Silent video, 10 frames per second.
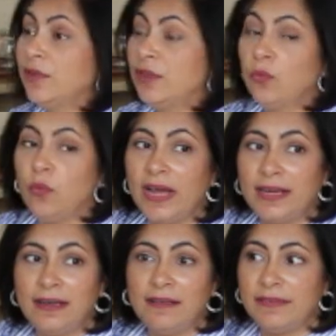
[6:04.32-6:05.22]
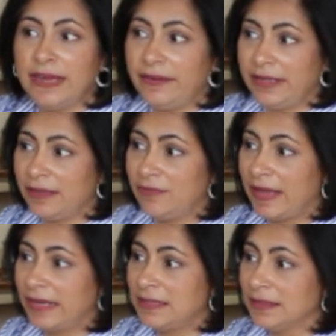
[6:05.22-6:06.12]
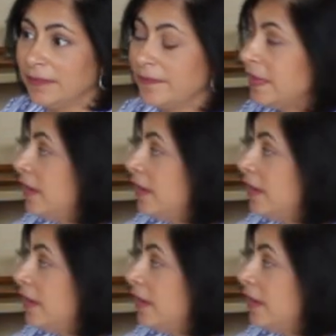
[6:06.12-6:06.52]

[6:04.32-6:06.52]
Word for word: for the one varying factor.